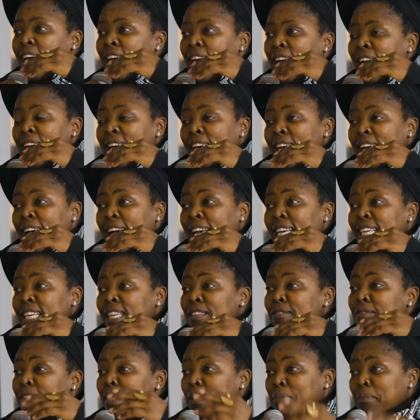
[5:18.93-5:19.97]
I
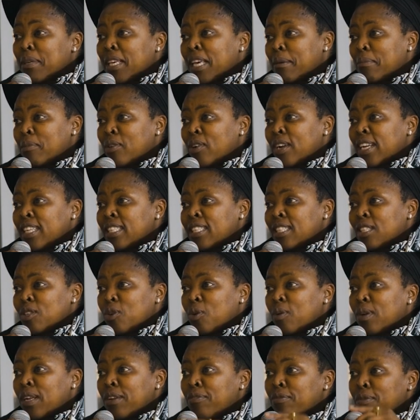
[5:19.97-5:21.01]
give them cameras in
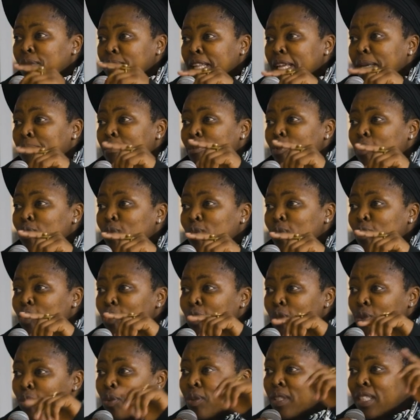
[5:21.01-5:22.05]
order for them to
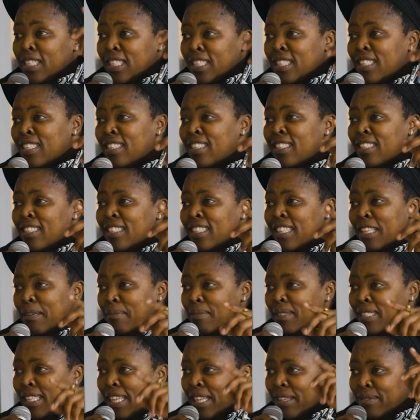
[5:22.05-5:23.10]
shoot
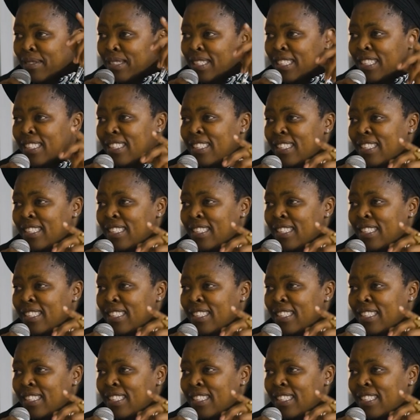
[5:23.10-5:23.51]
themselves.